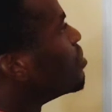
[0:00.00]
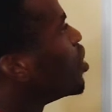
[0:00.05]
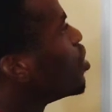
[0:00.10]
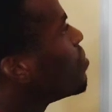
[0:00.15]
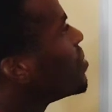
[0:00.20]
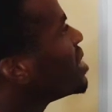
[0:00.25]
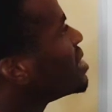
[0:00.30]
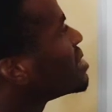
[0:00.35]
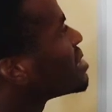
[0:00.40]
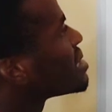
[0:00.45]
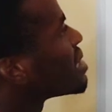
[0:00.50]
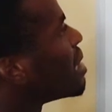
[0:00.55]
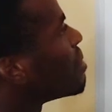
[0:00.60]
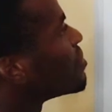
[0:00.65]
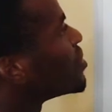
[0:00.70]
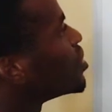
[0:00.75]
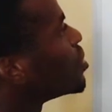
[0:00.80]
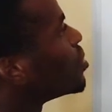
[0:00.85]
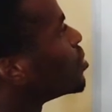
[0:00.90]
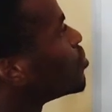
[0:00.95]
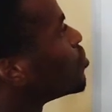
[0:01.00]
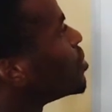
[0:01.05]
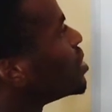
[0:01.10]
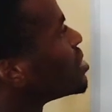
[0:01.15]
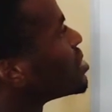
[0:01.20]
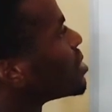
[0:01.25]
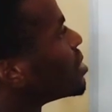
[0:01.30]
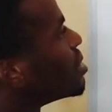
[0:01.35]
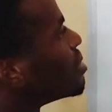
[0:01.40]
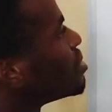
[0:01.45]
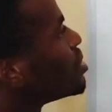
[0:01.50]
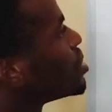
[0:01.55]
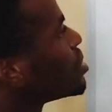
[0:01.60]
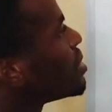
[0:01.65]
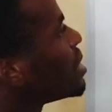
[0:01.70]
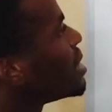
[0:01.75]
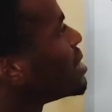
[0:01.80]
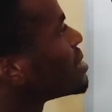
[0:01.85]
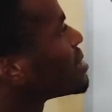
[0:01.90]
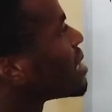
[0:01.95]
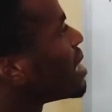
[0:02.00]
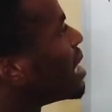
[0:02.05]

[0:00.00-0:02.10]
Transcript: the moment I'm done with uh, units